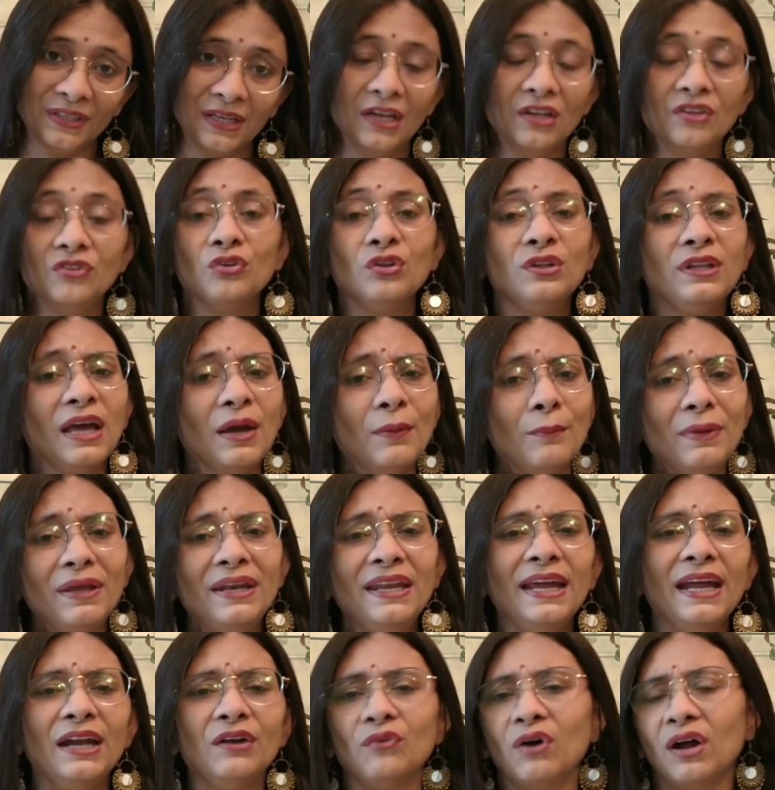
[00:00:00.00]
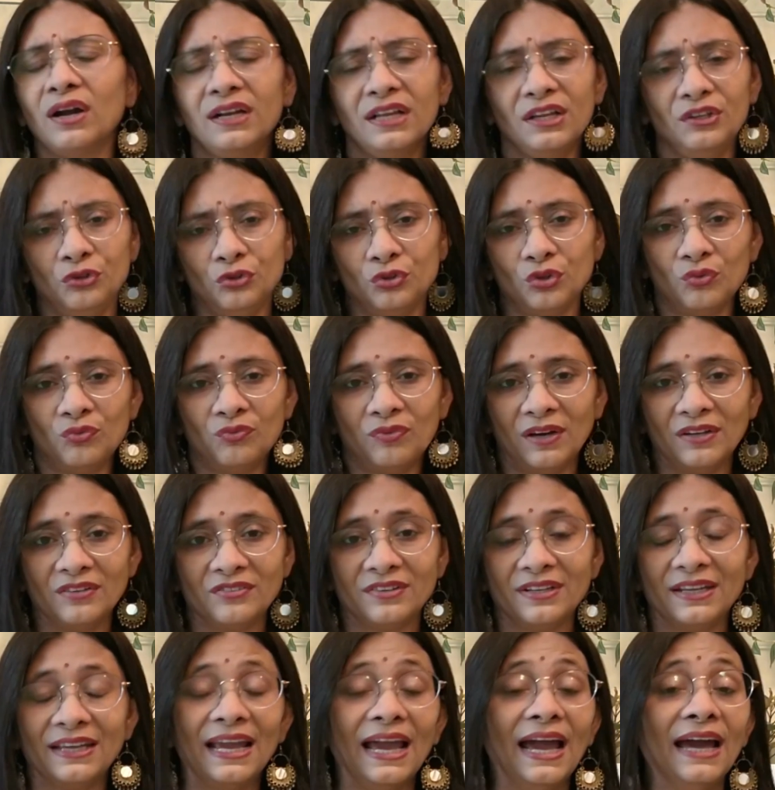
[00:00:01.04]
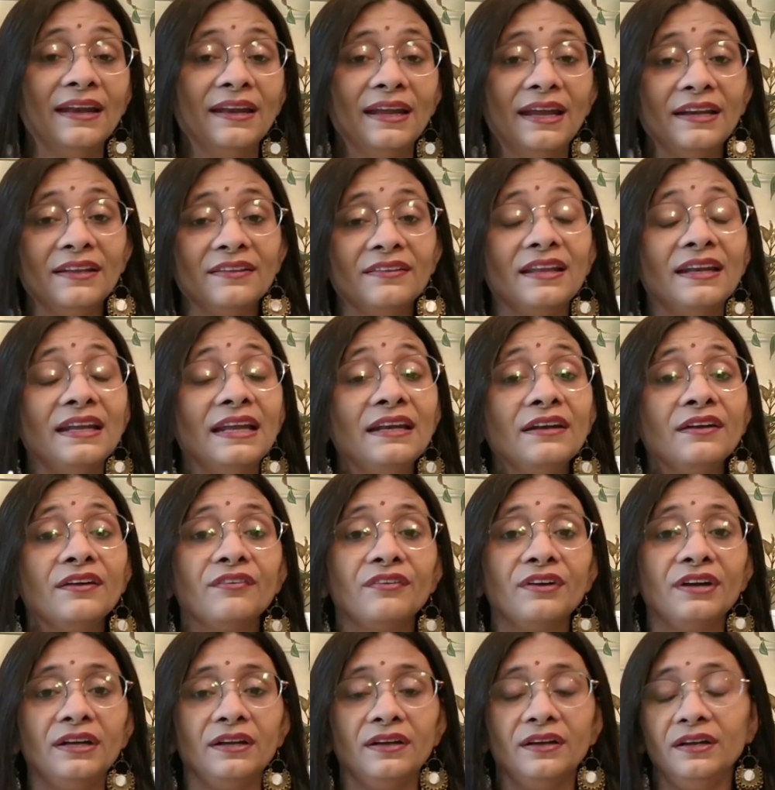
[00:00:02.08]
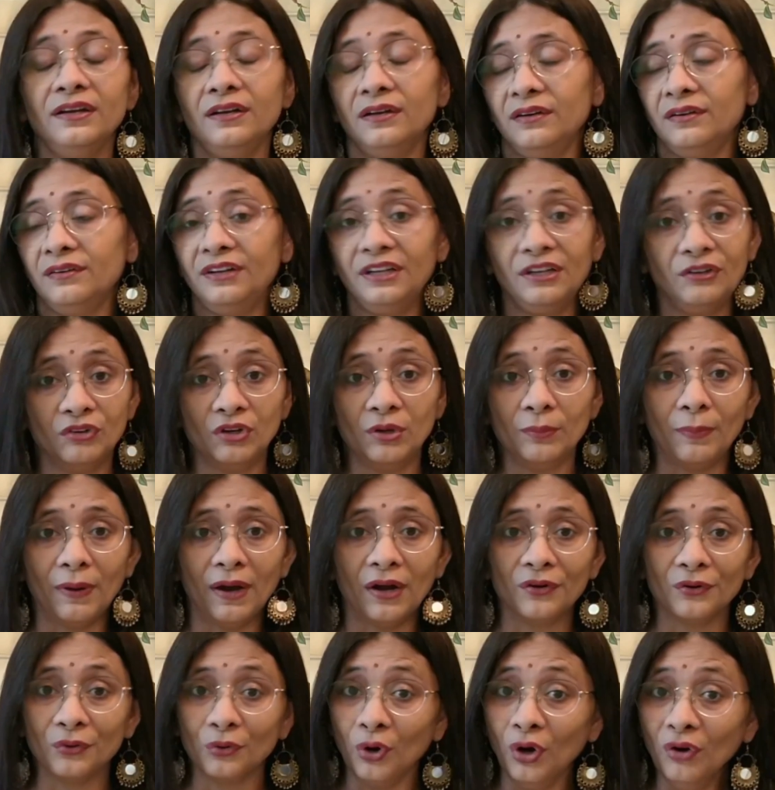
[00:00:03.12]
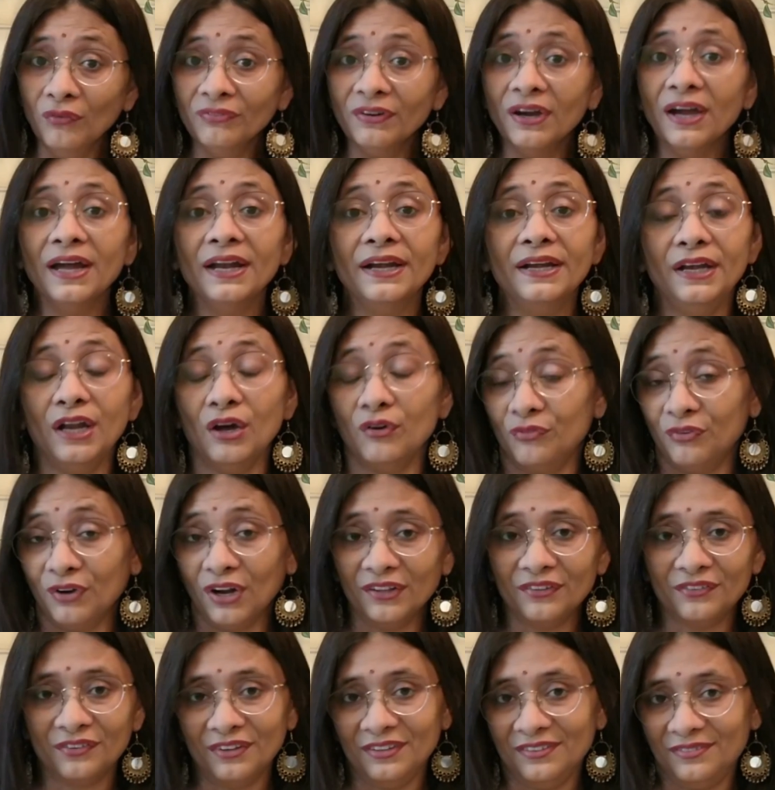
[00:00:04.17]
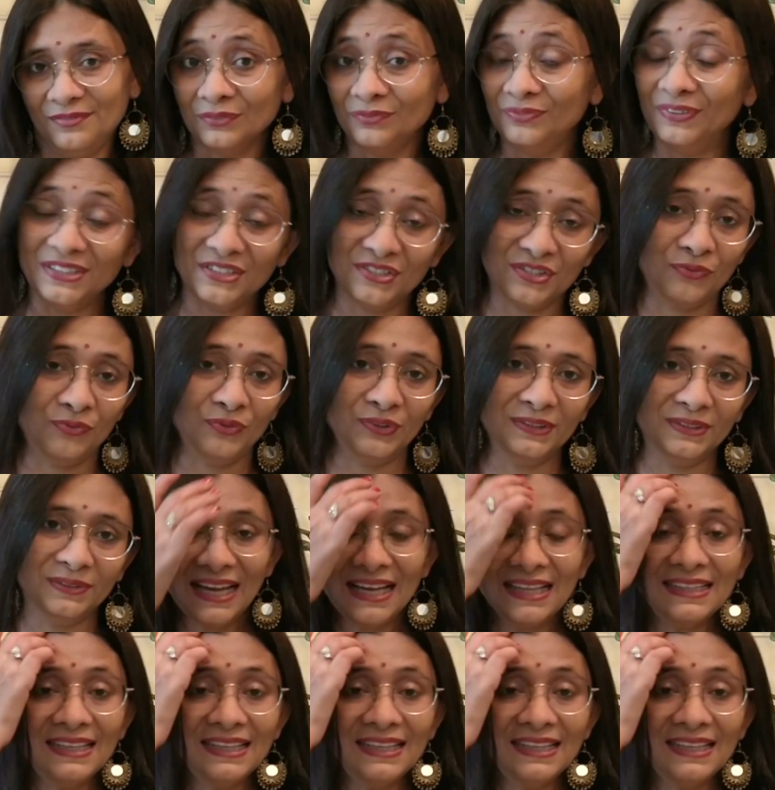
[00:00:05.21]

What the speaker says: So there are many advantages of fasting, and it is an integral part of Navratri's festival.